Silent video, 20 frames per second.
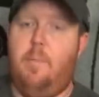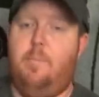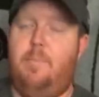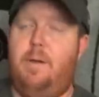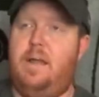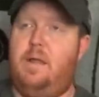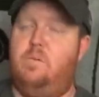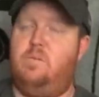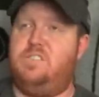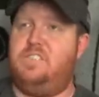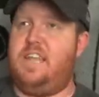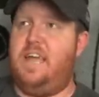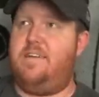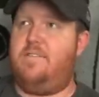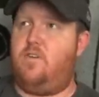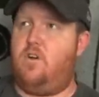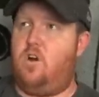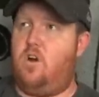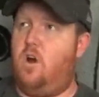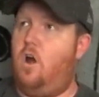But he was
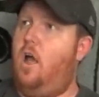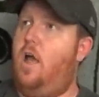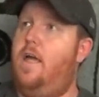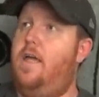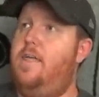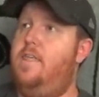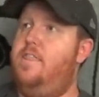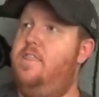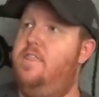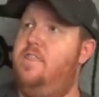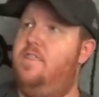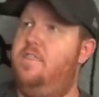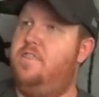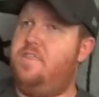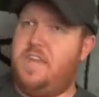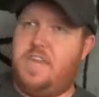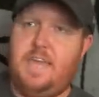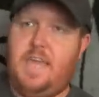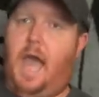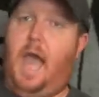never
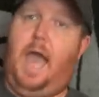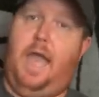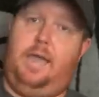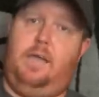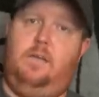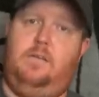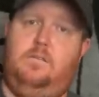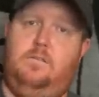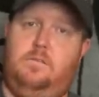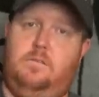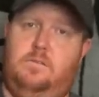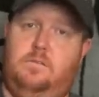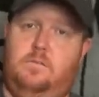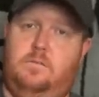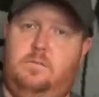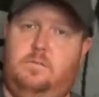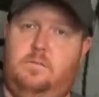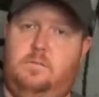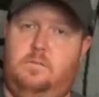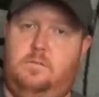the guy.
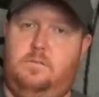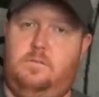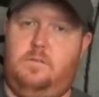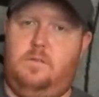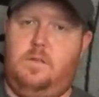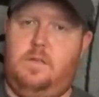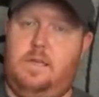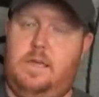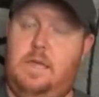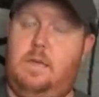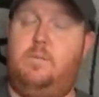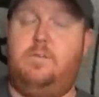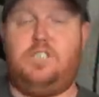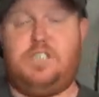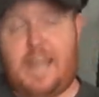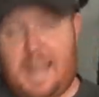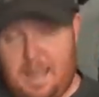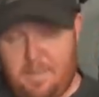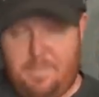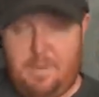He was
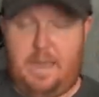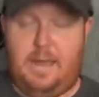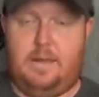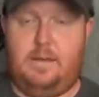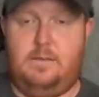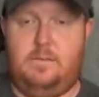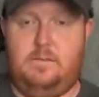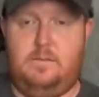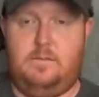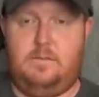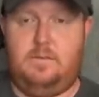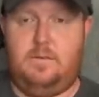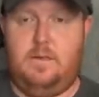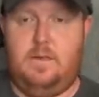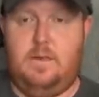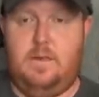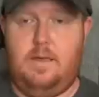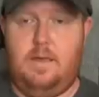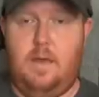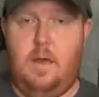champion,
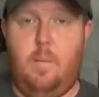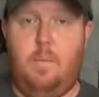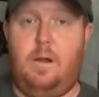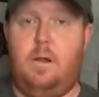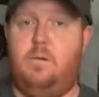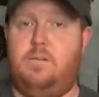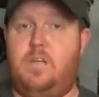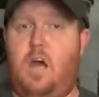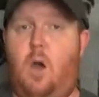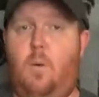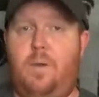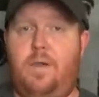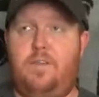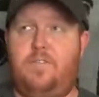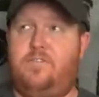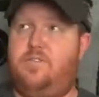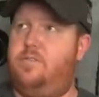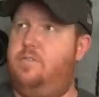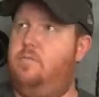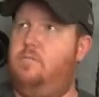but it was
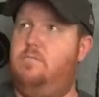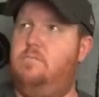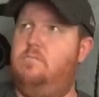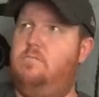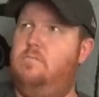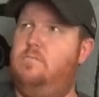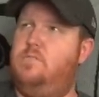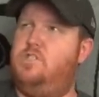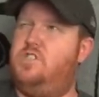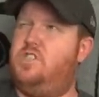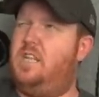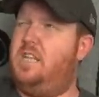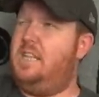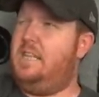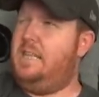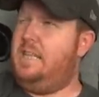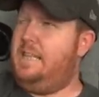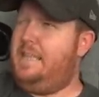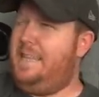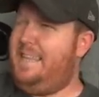always just a
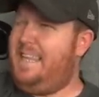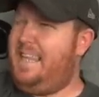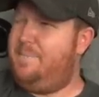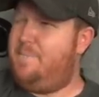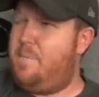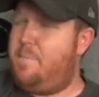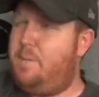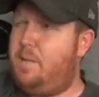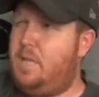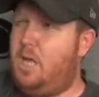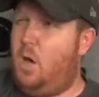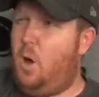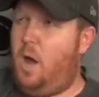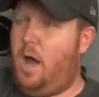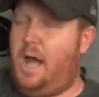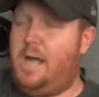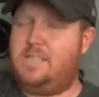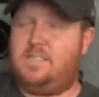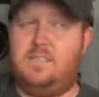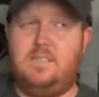little bit below
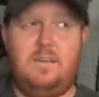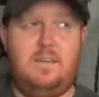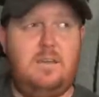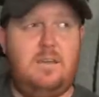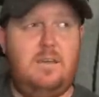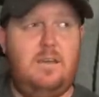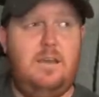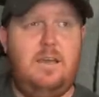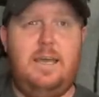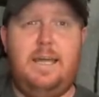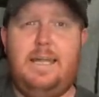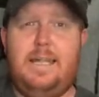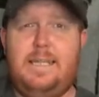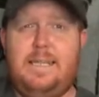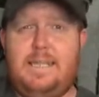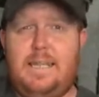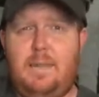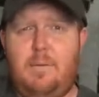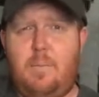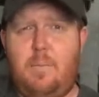Austin,
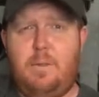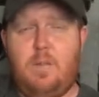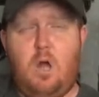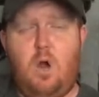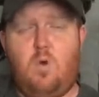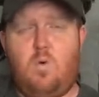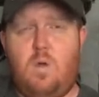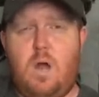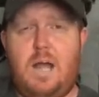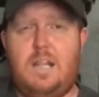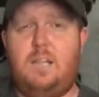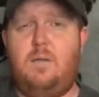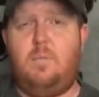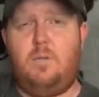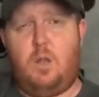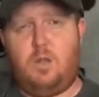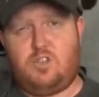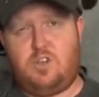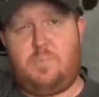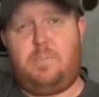a little bit below Rock, a little
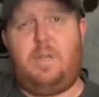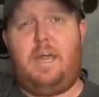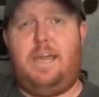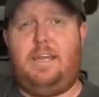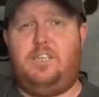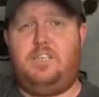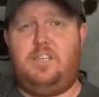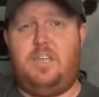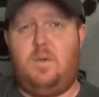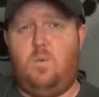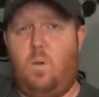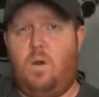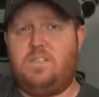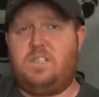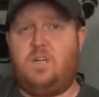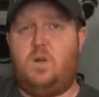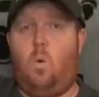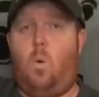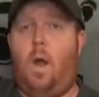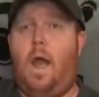below Triple H. He
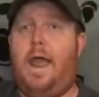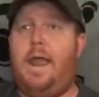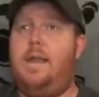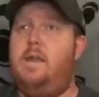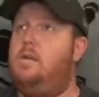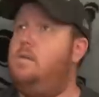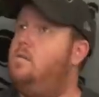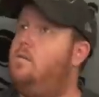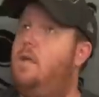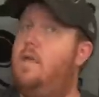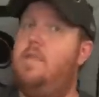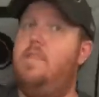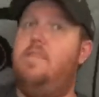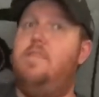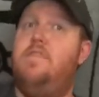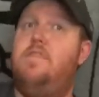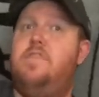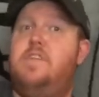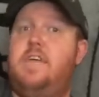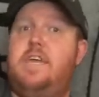wasn't quite
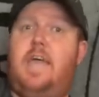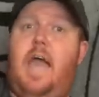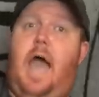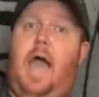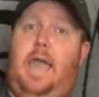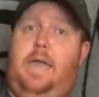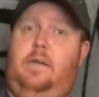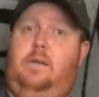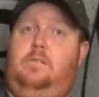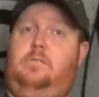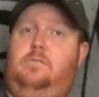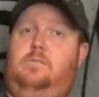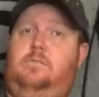the guy.